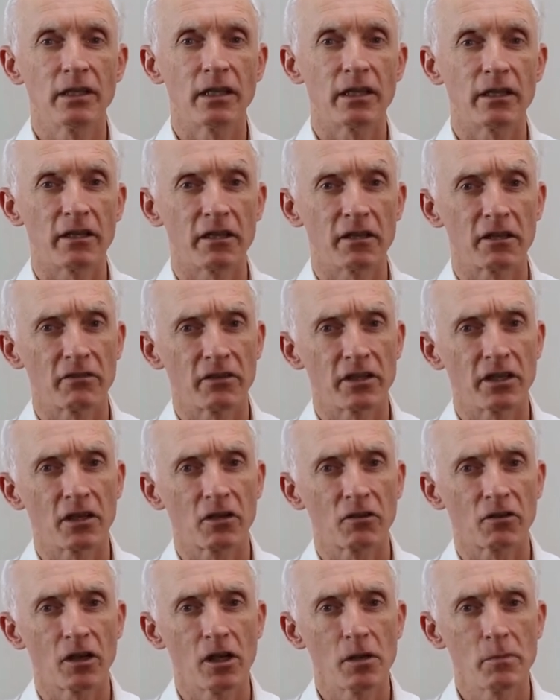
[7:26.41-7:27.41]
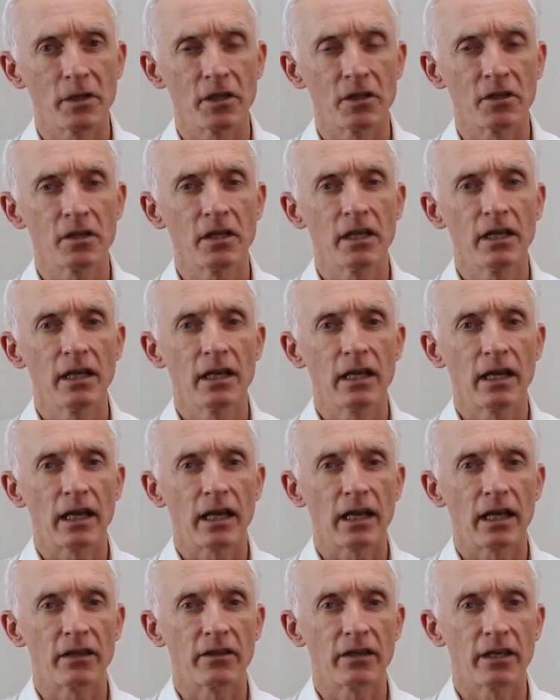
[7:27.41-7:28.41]
the acromion
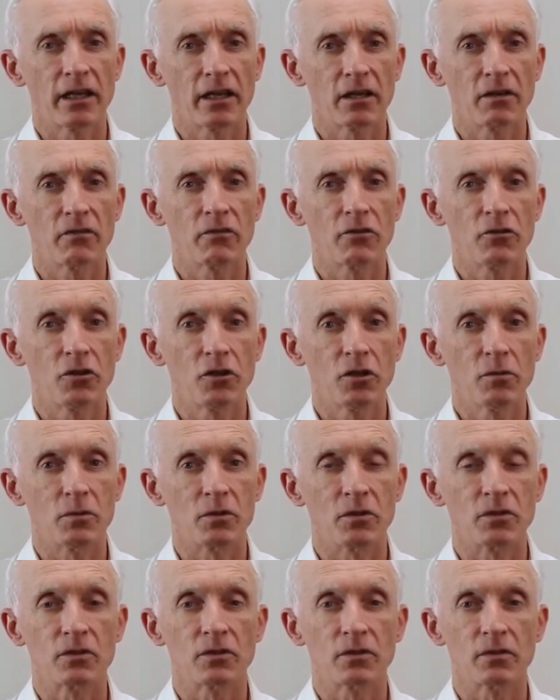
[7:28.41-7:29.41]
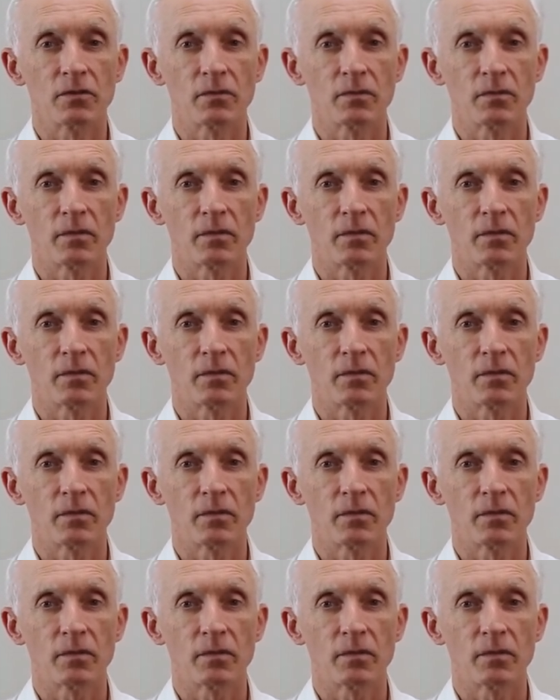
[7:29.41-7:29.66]
and the head of the humerus,